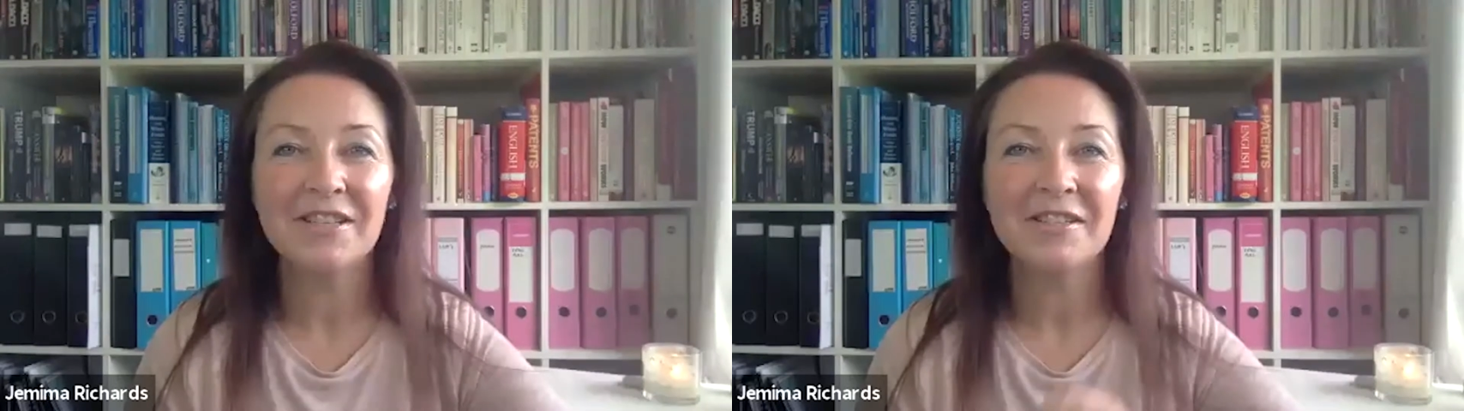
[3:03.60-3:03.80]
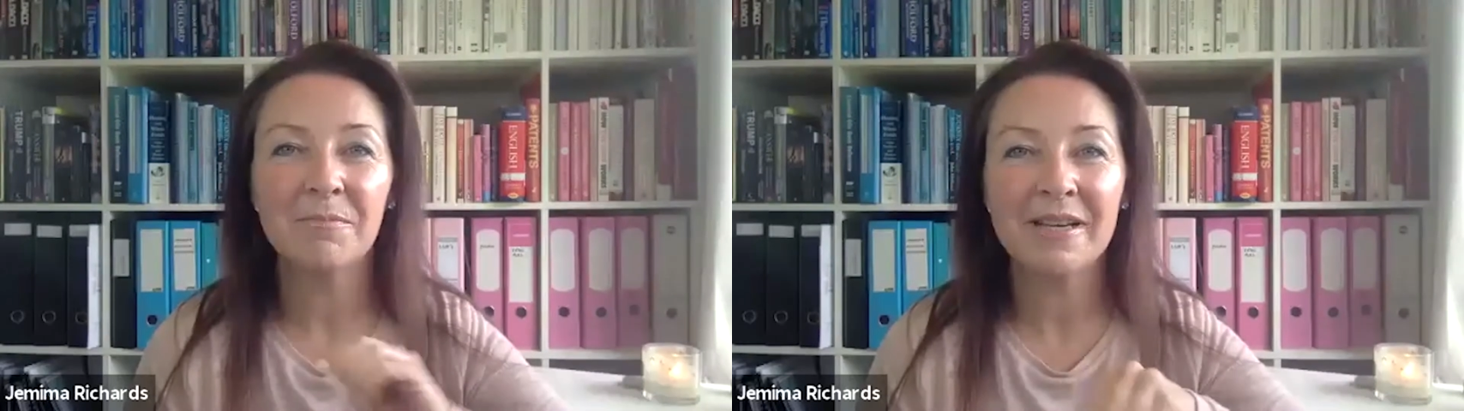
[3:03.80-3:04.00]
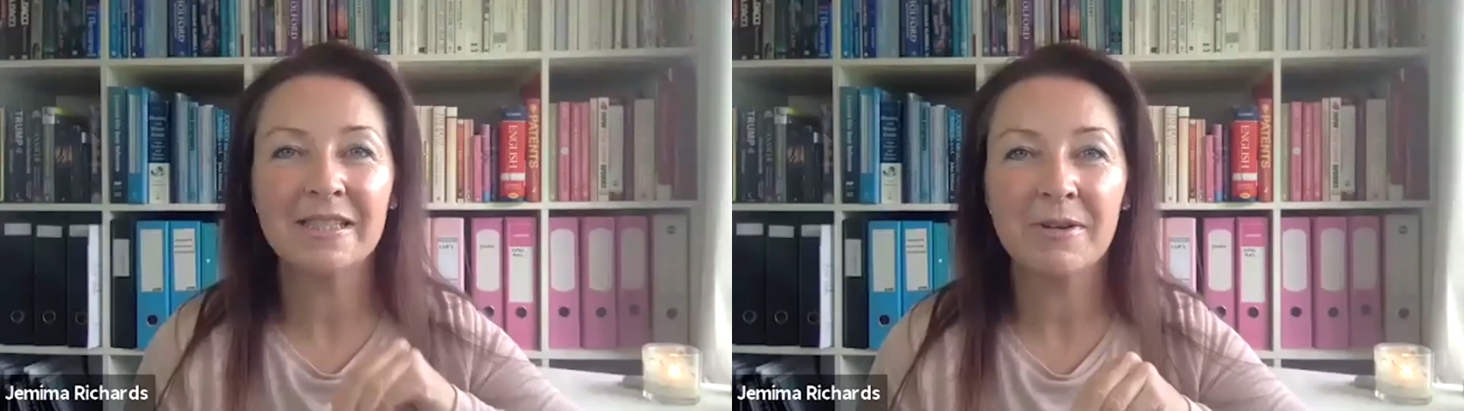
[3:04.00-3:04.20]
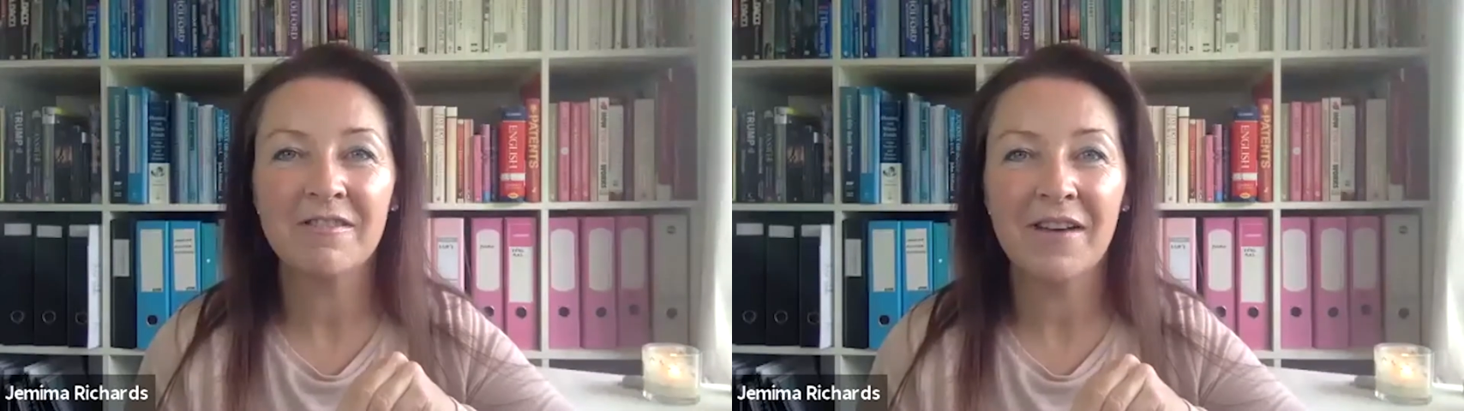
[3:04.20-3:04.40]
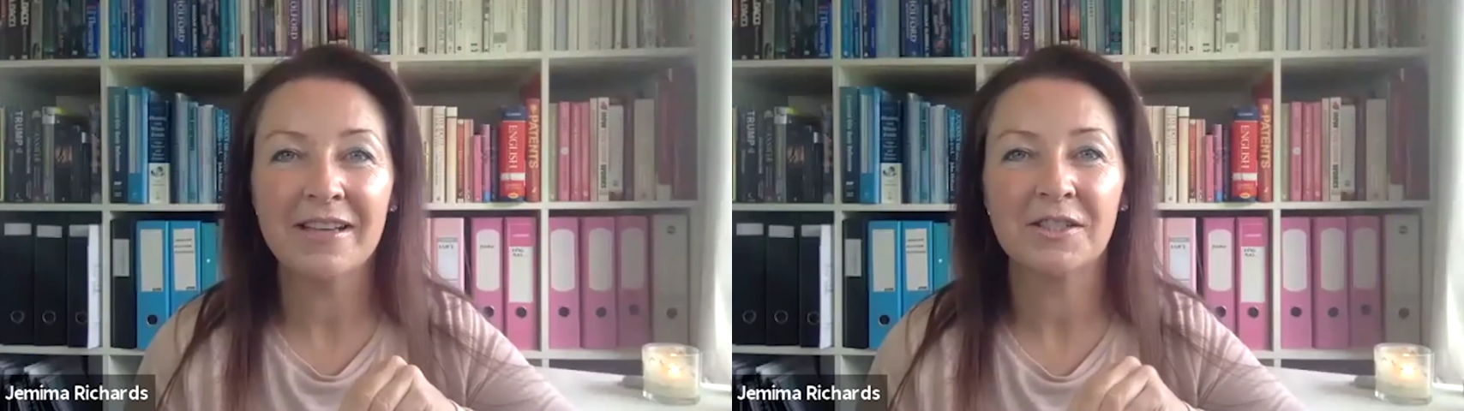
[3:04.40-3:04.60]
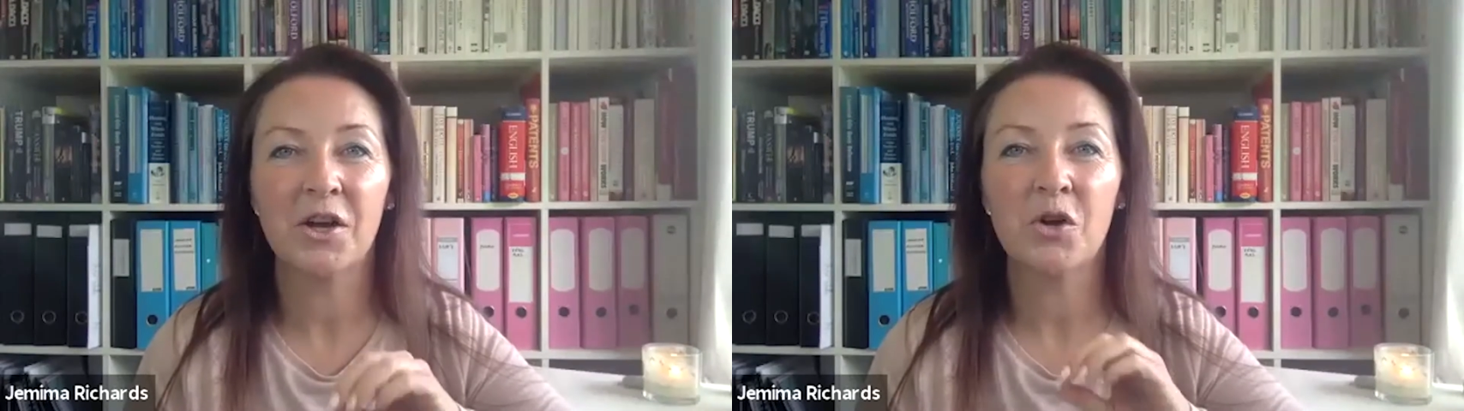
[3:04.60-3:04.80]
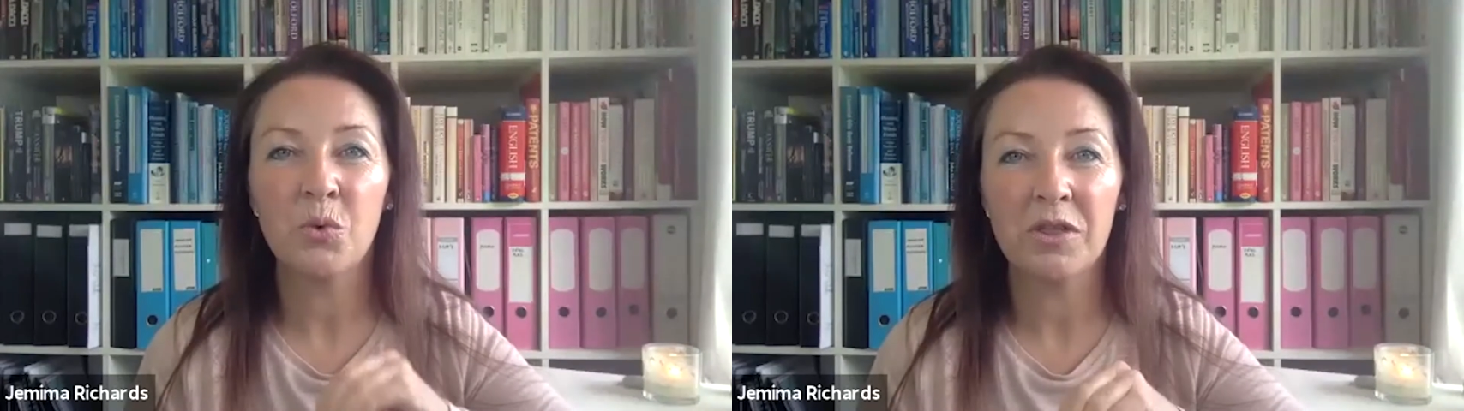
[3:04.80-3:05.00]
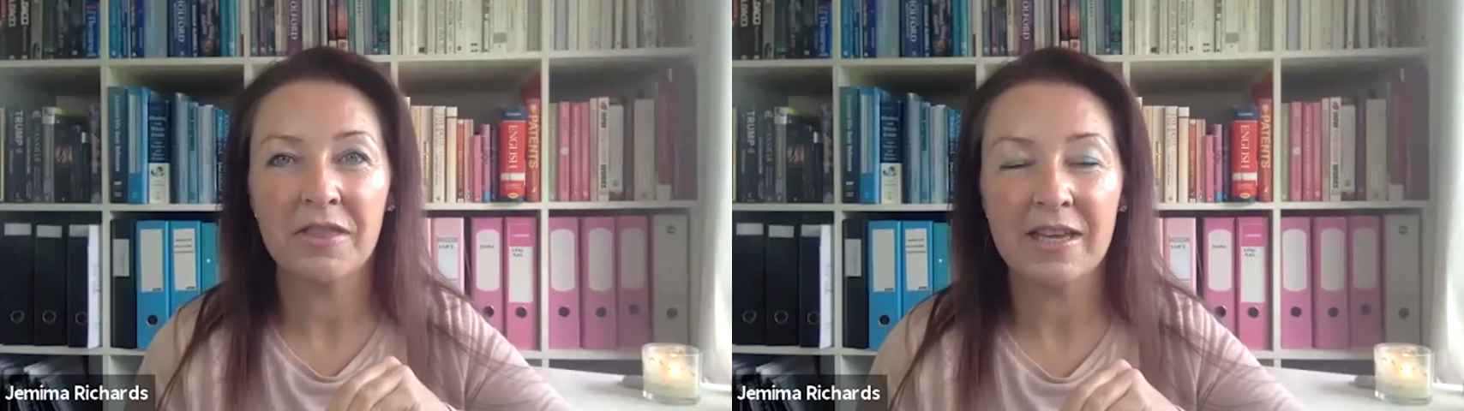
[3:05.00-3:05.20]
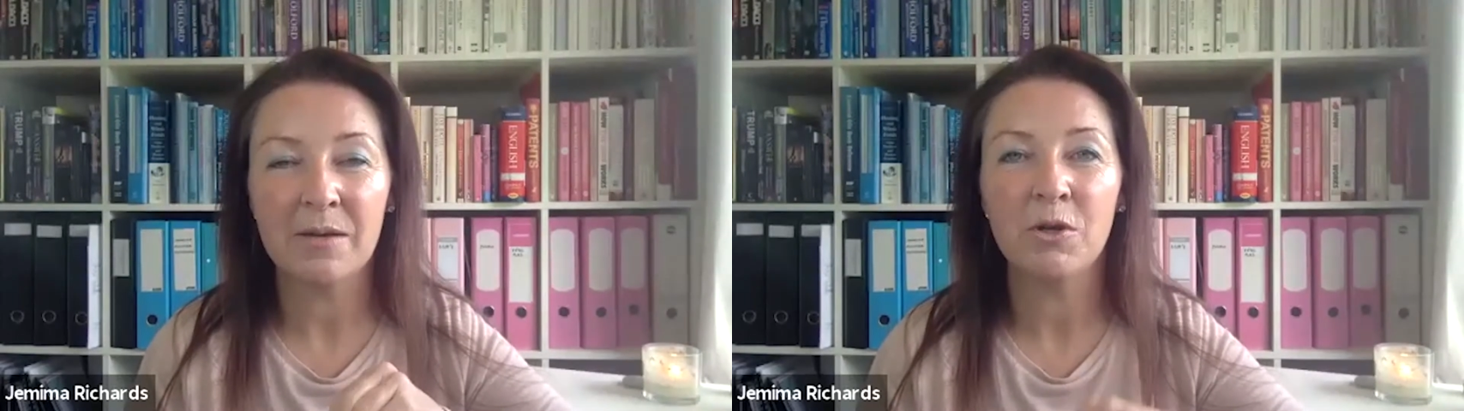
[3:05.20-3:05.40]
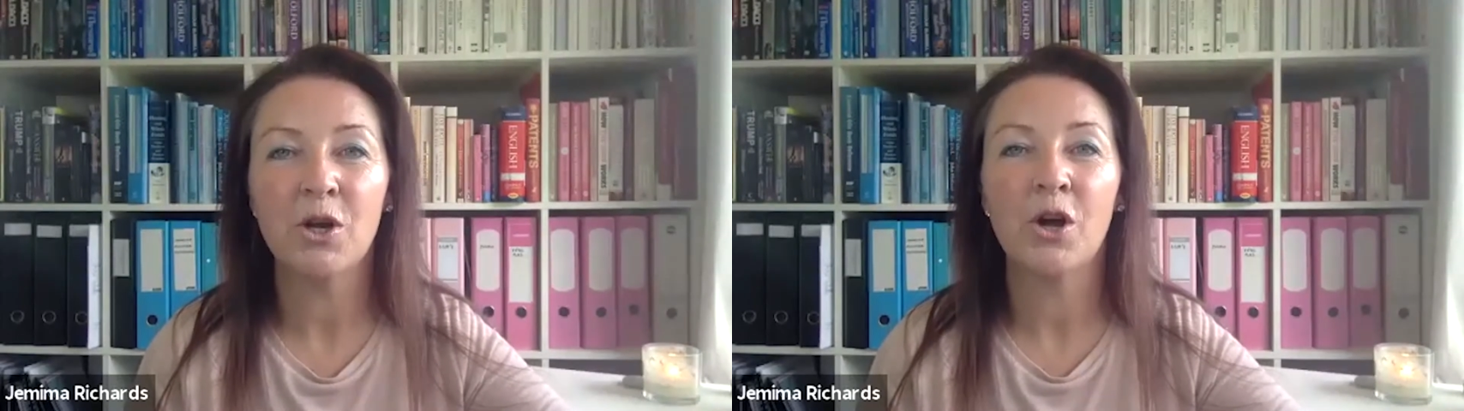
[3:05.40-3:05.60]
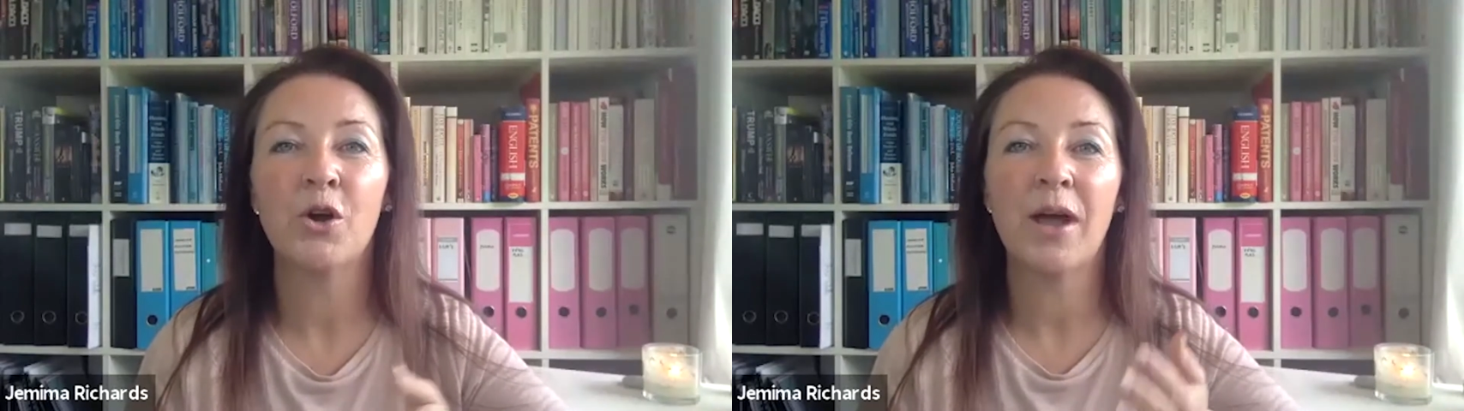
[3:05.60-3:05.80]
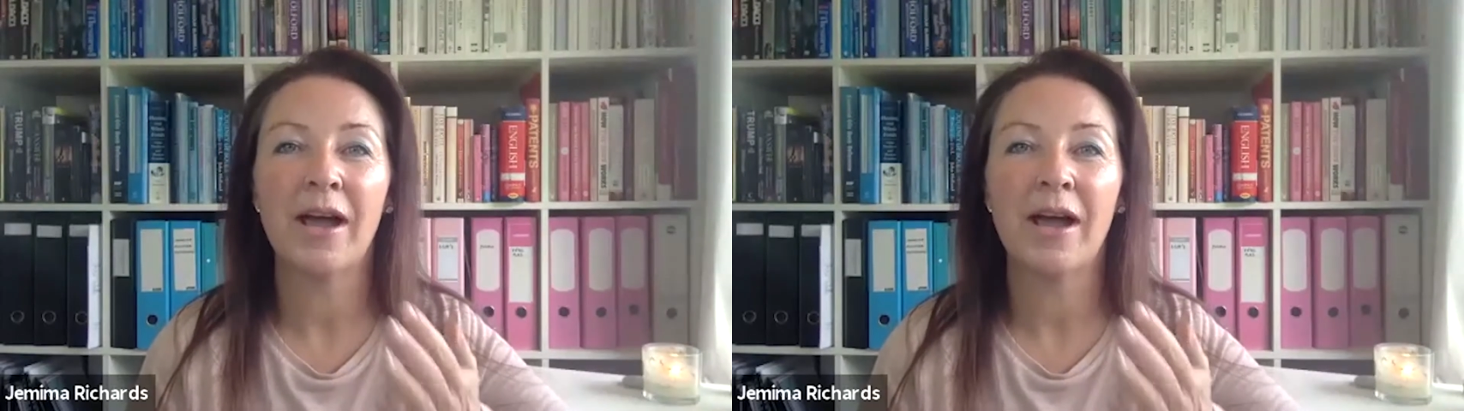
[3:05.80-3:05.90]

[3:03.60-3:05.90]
so I mixed a bit of Vasco with the Immuno